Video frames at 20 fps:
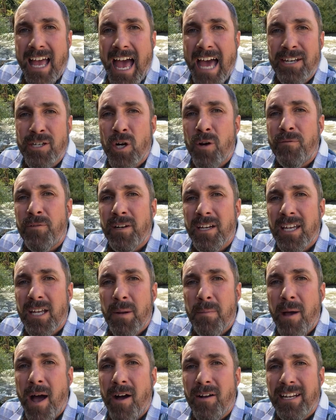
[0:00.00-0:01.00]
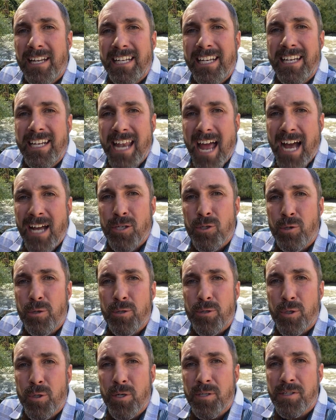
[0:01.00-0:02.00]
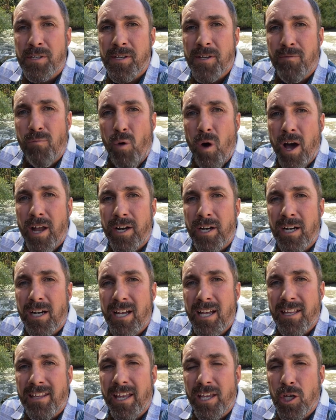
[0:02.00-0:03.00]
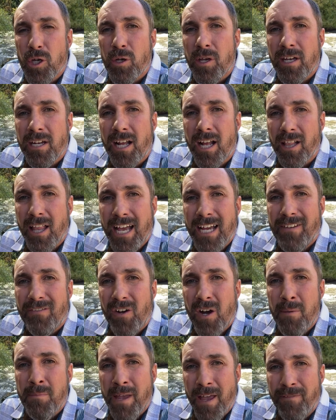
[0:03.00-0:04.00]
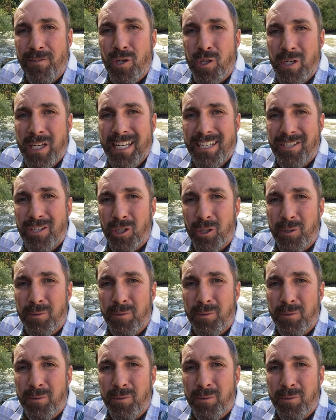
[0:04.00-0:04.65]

And don't forget about any natural sources of water that you can collect from if you need to.